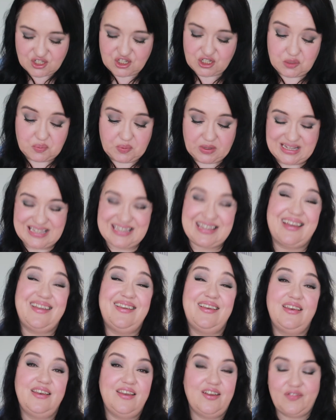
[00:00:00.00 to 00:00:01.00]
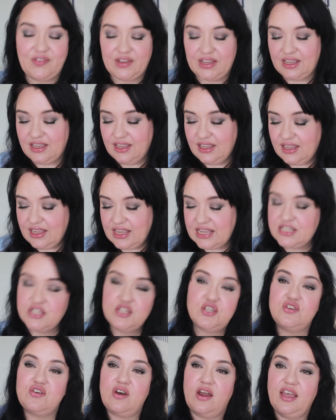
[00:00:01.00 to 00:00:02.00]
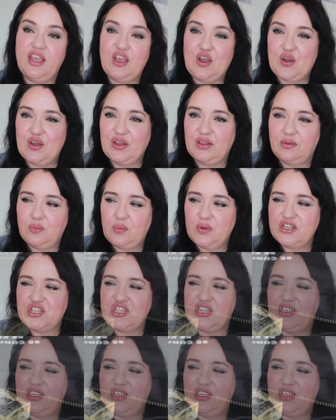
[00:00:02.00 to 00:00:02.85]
just because I love it, is the dry oil, which